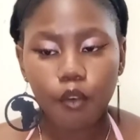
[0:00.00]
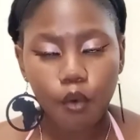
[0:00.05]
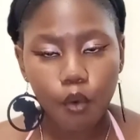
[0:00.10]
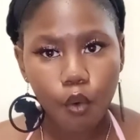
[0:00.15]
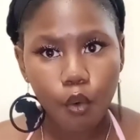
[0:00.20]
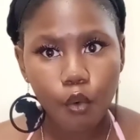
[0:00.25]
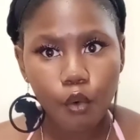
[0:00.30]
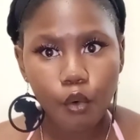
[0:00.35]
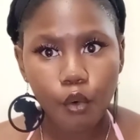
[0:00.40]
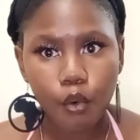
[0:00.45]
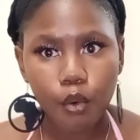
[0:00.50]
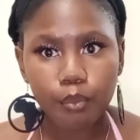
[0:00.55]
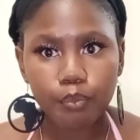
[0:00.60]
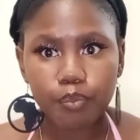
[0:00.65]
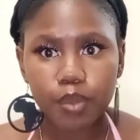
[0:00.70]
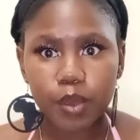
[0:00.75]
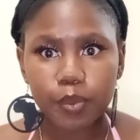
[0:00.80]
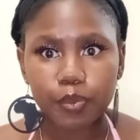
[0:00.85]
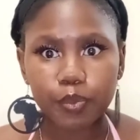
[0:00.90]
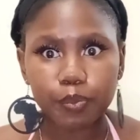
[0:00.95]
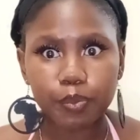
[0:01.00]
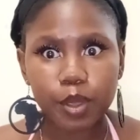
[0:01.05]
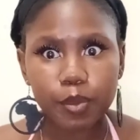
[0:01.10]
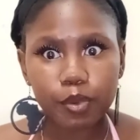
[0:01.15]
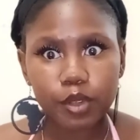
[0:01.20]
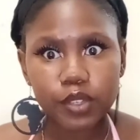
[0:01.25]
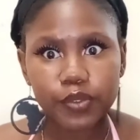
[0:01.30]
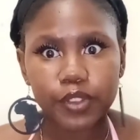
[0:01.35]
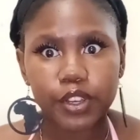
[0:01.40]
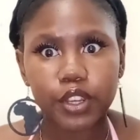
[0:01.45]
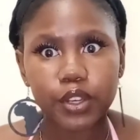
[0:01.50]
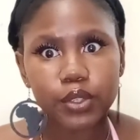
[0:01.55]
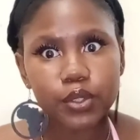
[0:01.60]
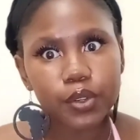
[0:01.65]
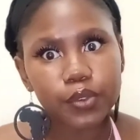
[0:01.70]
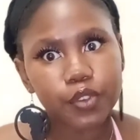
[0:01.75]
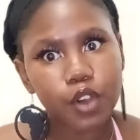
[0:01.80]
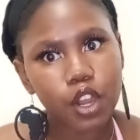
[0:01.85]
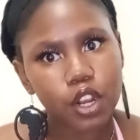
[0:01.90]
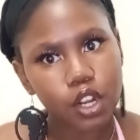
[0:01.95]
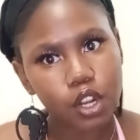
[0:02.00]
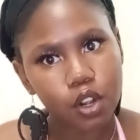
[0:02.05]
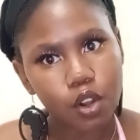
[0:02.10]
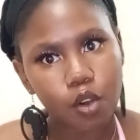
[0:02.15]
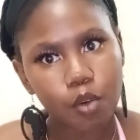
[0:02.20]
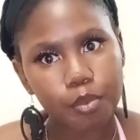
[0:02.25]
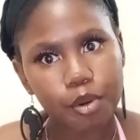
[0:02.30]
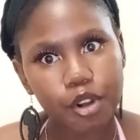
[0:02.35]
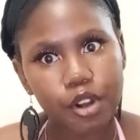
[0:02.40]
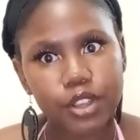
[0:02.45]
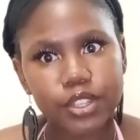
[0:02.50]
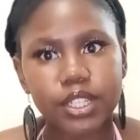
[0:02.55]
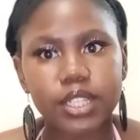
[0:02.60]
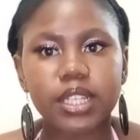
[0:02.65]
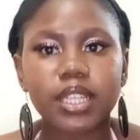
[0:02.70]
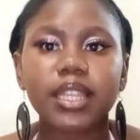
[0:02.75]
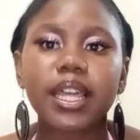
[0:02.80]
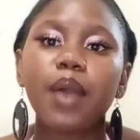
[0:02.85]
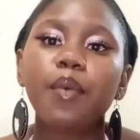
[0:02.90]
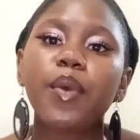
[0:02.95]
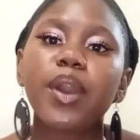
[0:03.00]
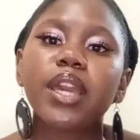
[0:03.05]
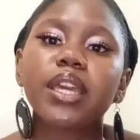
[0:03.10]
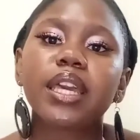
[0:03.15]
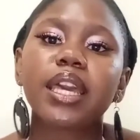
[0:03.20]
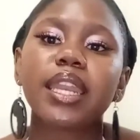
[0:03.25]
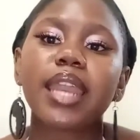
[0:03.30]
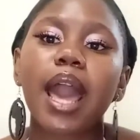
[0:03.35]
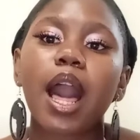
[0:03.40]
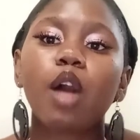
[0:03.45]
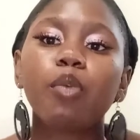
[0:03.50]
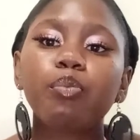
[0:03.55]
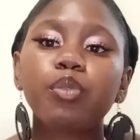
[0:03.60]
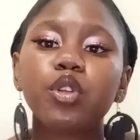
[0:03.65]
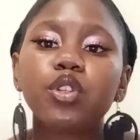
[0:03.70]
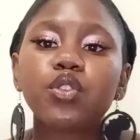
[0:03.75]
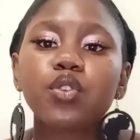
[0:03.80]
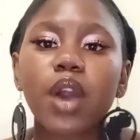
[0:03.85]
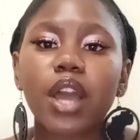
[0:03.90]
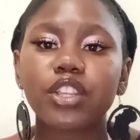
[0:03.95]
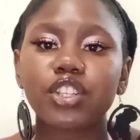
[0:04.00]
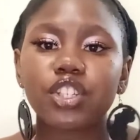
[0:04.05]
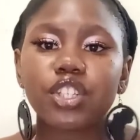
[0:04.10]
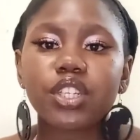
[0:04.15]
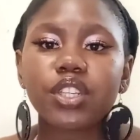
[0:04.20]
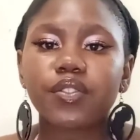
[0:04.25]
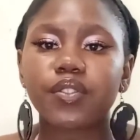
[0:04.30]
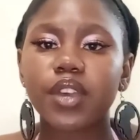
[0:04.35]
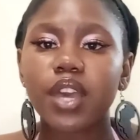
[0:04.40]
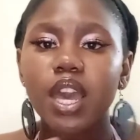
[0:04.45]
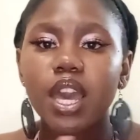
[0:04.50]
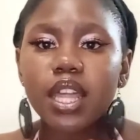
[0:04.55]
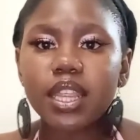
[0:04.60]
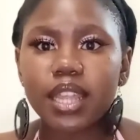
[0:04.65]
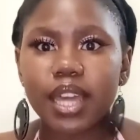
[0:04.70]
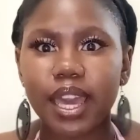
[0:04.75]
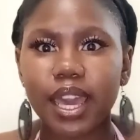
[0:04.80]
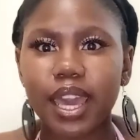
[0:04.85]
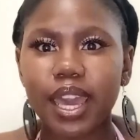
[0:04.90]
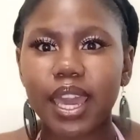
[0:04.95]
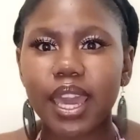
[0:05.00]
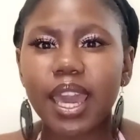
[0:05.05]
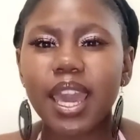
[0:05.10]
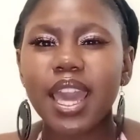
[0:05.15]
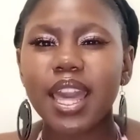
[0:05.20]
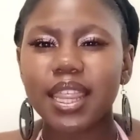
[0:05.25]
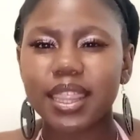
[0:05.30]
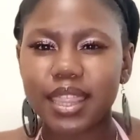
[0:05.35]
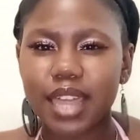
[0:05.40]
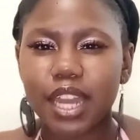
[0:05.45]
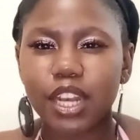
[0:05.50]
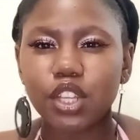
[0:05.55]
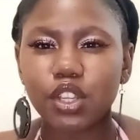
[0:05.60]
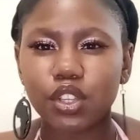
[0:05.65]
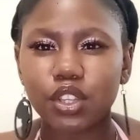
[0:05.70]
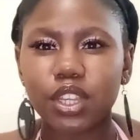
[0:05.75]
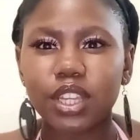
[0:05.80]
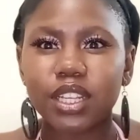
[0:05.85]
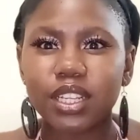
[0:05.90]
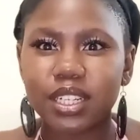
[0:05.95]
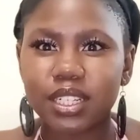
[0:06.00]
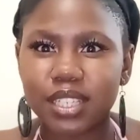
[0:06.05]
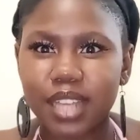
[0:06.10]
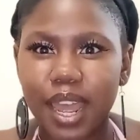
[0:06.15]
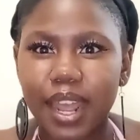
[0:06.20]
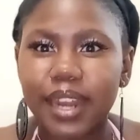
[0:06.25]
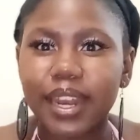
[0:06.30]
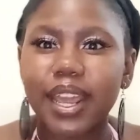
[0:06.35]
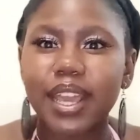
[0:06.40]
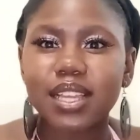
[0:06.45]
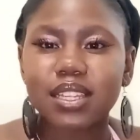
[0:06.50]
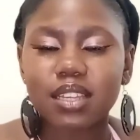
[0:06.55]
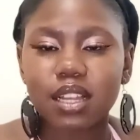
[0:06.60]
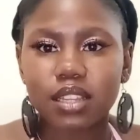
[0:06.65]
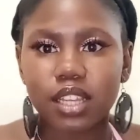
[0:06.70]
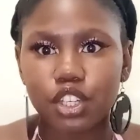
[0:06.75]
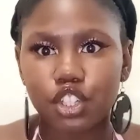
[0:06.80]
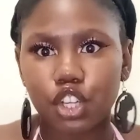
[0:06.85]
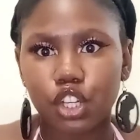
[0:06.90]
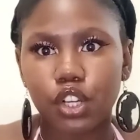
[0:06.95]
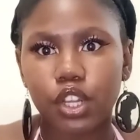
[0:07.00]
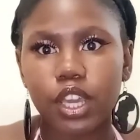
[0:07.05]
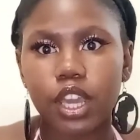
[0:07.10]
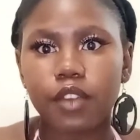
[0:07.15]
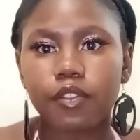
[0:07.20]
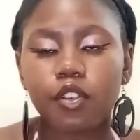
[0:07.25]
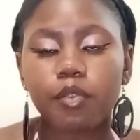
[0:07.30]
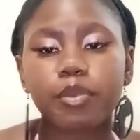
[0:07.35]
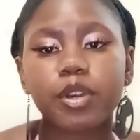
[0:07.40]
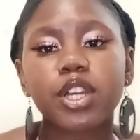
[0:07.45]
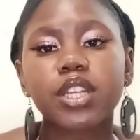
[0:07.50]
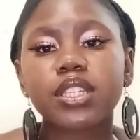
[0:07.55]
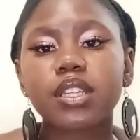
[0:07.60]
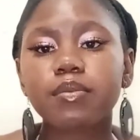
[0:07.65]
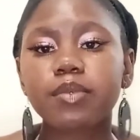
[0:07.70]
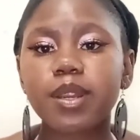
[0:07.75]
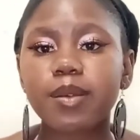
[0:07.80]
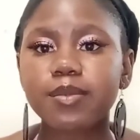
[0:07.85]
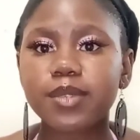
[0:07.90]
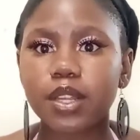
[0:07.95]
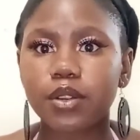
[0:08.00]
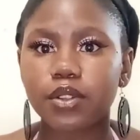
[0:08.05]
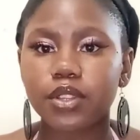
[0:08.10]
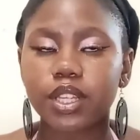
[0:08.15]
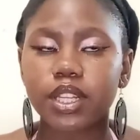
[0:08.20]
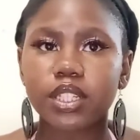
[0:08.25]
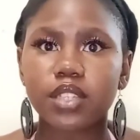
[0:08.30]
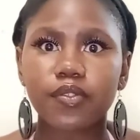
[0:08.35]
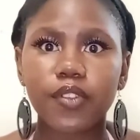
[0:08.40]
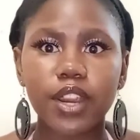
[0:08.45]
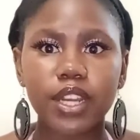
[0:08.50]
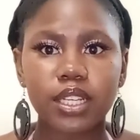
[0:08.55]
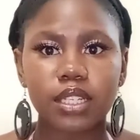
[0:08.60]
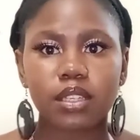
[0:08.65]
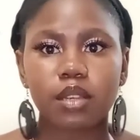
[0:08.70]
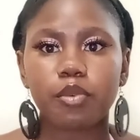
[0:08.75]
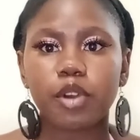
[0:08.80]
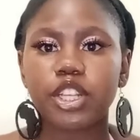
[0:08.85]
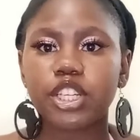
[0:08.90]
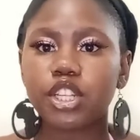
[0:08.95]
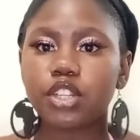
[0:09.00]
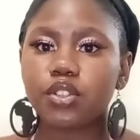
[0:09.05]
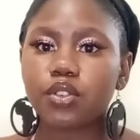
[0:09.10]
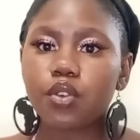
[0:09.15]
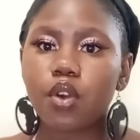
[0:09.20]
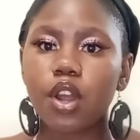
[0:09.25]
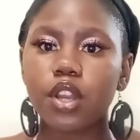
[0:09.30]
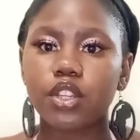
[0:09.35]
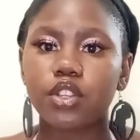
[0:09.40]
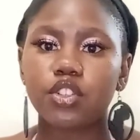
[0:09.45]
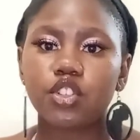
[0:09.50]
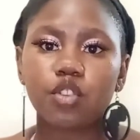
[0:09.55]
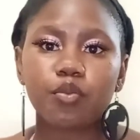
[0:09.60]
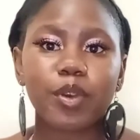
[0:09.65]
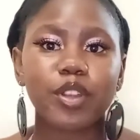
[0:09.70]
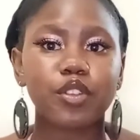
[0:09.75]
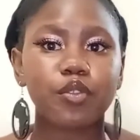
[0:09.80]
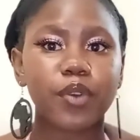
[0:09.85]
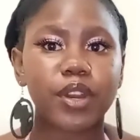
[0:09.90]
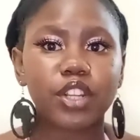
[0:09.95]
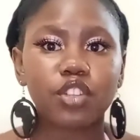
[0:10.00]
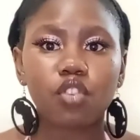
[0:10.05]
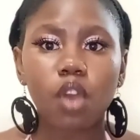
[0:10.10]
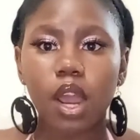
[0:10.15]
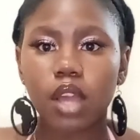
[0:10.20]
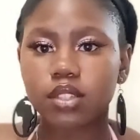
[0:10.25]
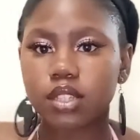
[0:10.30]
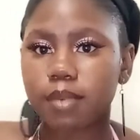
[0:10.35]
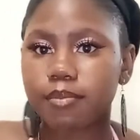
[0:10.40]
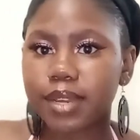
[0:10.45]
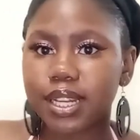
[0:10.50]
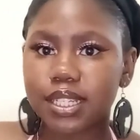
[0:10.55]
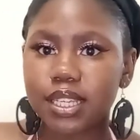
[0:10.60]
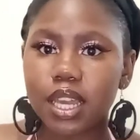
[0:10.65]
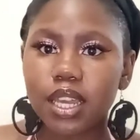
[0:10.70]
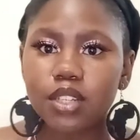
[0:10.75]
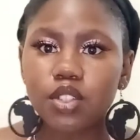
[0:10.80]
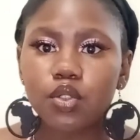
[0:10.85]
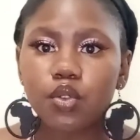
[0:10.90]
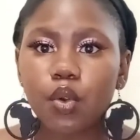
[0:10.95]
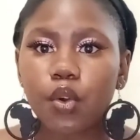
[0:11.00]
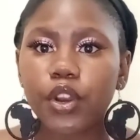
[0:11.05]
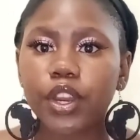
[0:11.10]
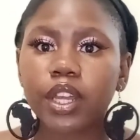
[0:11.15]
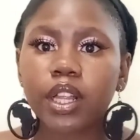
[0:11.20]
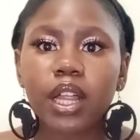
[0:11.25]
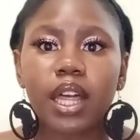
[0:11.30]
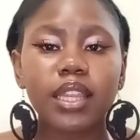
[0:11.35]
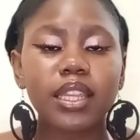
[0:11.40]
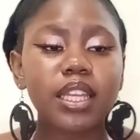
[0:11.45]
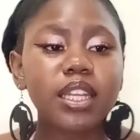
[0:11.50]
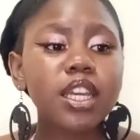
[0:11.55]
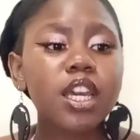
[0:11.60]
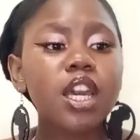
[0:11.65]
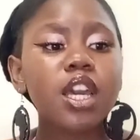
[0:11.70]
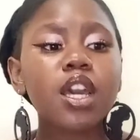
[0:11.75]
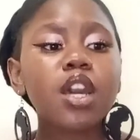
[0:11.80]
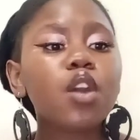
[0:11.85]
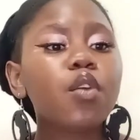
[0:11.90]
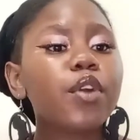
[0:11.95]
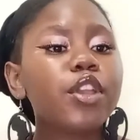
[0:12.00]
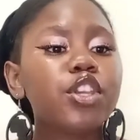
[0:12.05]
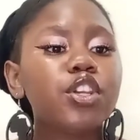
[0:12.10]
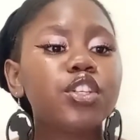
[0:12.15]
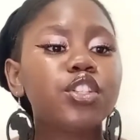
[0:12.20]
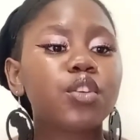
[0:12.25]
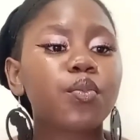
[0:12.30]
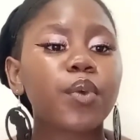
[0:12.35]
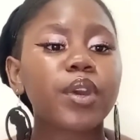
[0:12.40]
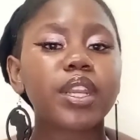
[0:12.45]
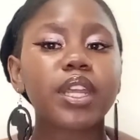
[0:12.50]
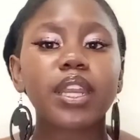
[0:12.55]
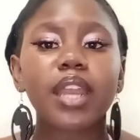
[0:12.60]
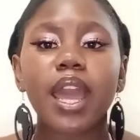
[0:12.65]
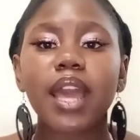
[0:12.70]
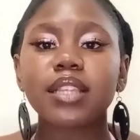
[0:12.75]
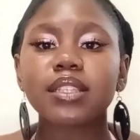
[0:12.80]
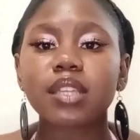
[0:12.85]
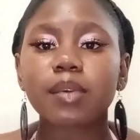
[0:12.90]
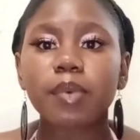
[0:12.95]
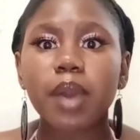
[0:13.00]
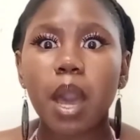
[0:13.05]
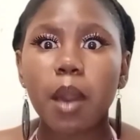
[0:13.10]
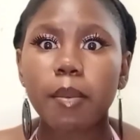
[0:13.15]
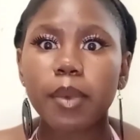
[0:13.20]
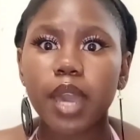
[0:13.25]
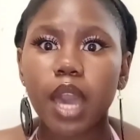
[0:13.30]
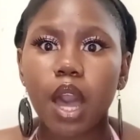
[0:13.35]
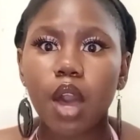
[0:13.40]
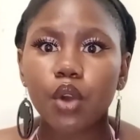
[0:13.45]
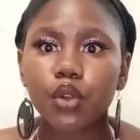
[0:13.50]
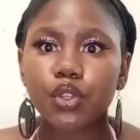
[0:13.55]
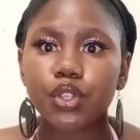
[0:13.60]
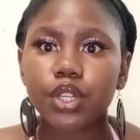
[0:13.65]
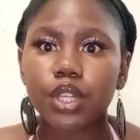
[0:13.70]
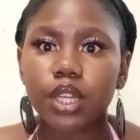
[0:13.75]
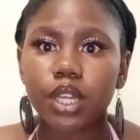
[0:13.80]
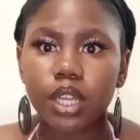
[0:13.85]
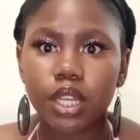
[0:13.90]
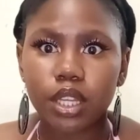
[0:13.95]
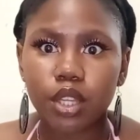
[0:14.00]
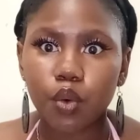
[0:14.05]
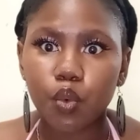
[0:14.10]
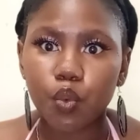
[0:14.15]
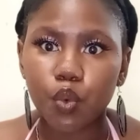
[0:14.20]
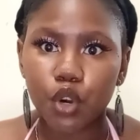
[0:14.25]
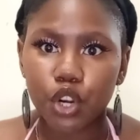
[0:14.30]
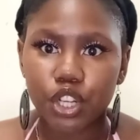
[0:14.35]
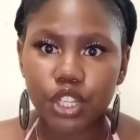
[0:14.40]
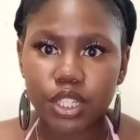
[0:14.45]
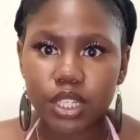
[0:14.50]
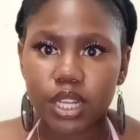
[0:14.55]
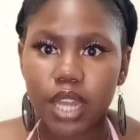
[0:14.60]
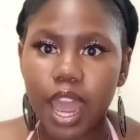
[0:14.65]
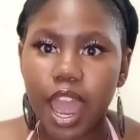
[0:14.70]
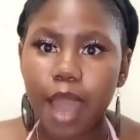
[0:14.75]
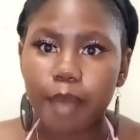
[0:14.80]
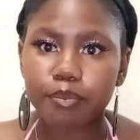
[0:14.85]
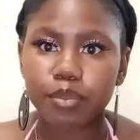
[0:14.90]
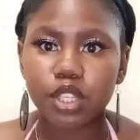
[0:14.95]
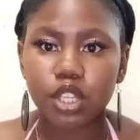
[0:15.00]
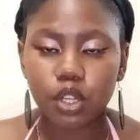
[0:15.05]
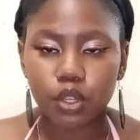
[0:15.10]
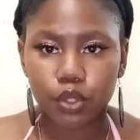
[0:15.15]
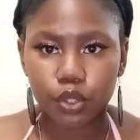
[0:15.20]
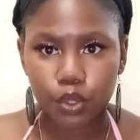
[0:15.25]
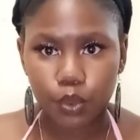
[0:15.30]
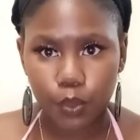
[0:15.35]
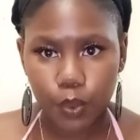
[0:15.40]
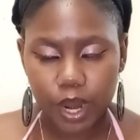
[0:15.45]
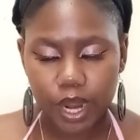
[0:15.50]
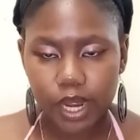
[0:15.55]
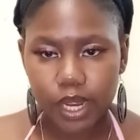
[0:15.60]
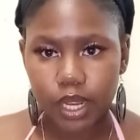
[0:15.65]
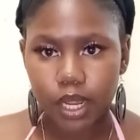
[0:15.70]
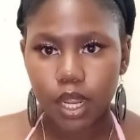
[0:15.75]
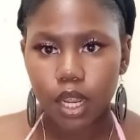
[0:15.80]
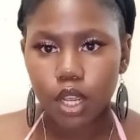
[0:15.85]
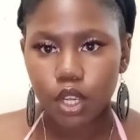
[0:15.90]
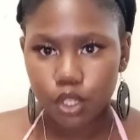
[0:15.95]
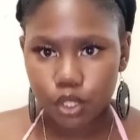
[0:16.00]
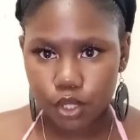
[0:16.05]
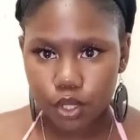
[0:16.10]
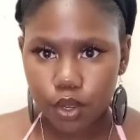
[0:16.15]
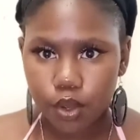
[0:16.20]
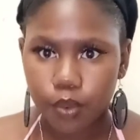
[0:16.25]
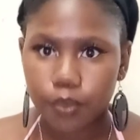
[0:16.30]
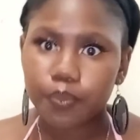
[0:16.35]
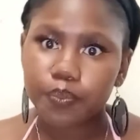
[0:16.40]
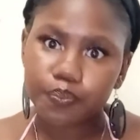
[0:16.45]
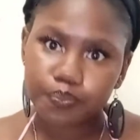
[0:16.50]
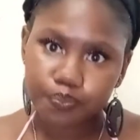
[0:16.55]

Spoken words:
videos who've got low porosity. That way it can help you to achieve the hair the desired hairstyle that you're looking for. Because sometimes I know that it's very disappointing to go on YouTube and you want to try out somebody's hair tutorial, and then when you do it, it ends up coming out in the worst absolute way. So